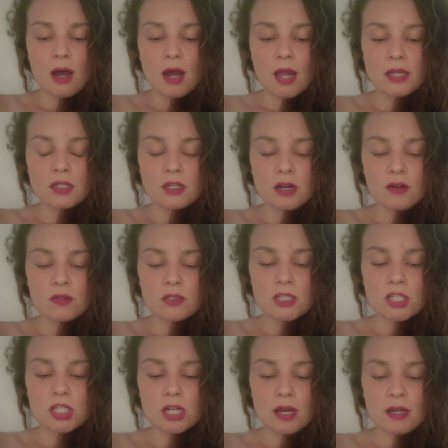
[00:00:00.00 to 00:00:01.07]
I don't
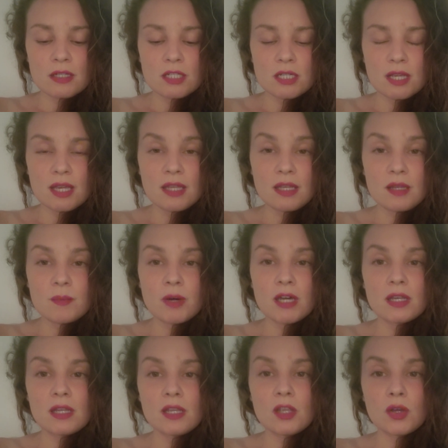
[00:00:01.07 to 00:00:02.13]
judge
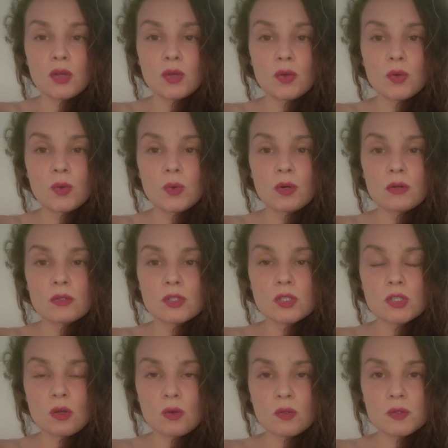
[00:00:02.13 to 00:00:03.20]
anybody who
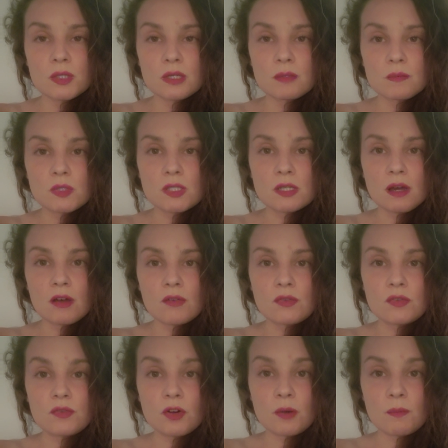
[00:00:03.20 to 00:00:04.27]
sold
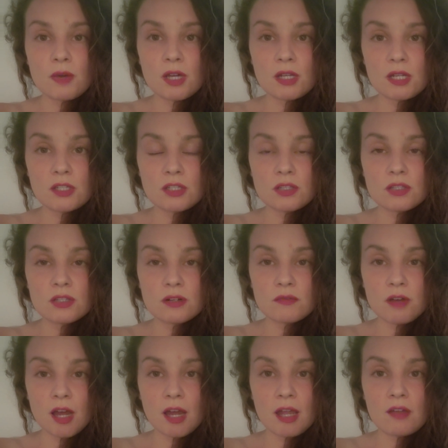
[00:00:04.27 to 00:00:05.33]
themselves for money to
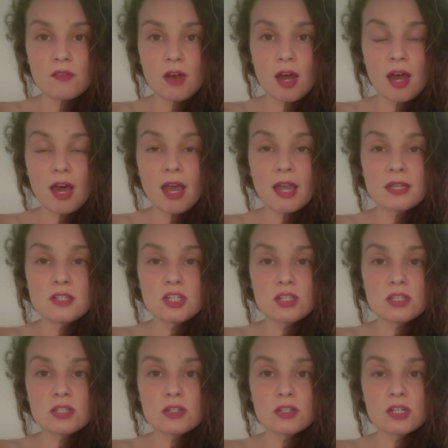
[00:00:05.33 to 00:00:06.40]
survive. I
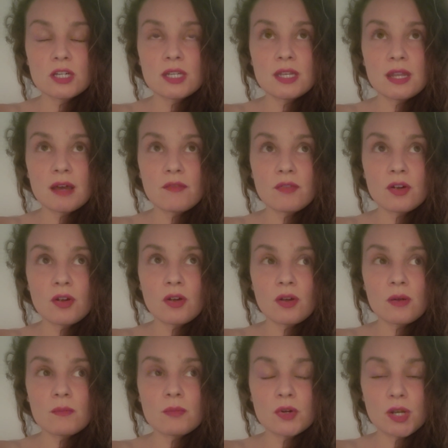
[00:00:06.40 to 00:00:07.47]
just could
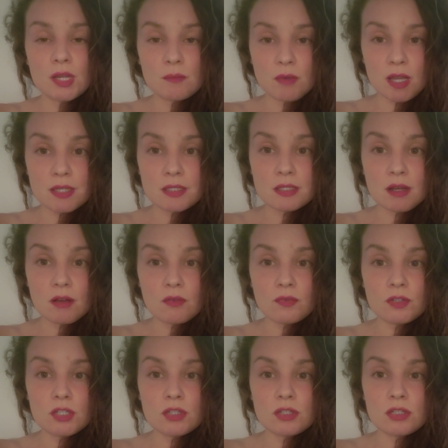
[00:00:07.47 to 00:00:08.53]
never bring
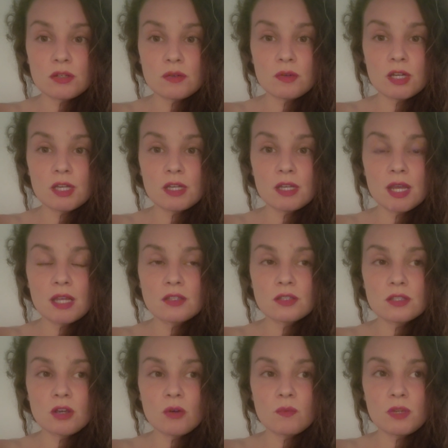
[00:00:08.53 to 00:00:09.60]
myself to do it. And
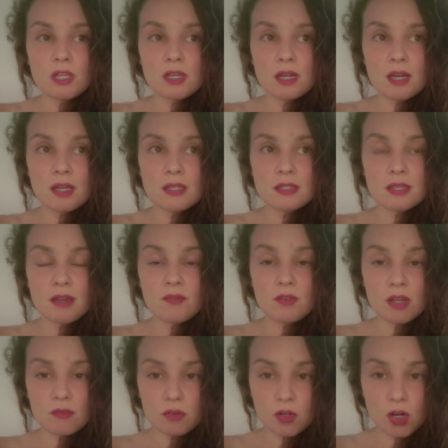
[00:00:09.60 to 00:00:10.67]
so because I've
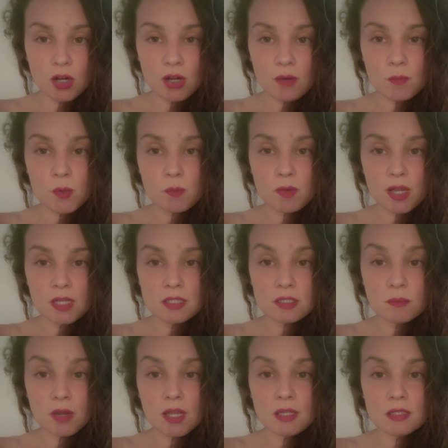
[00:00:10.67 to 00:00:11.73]
never
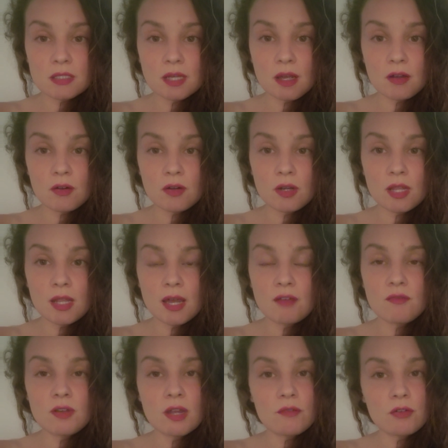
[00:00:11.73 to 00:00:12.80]
compromised my integrity, I've
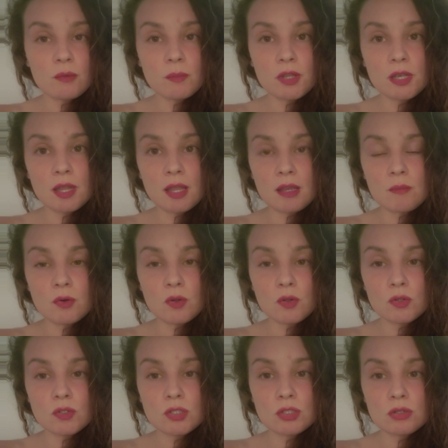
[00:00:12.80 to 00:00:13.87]
never been
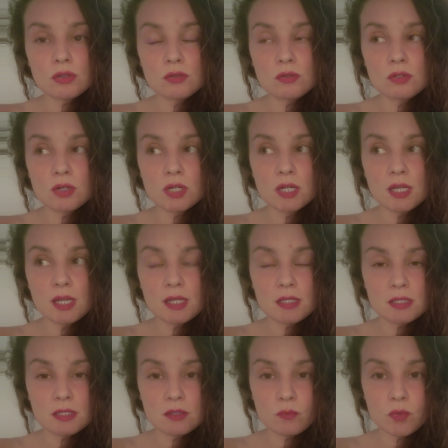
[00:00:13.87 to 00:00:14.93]
able to
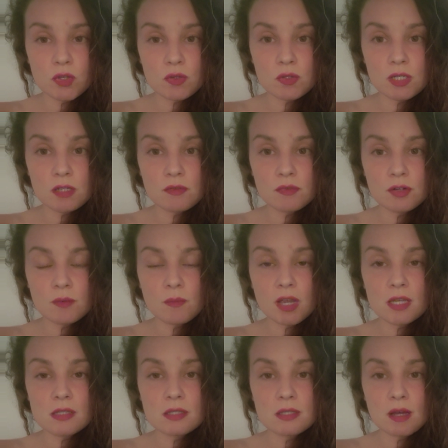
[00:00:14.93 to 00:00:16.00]
create stability for
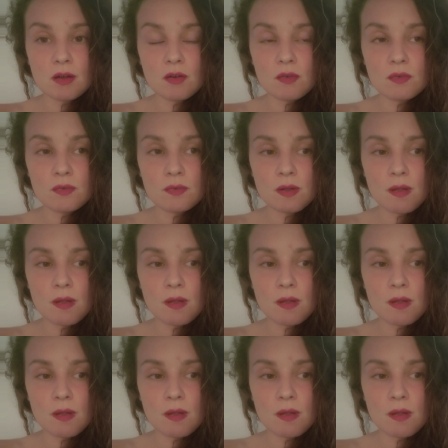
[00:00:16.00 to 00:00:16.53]
myself.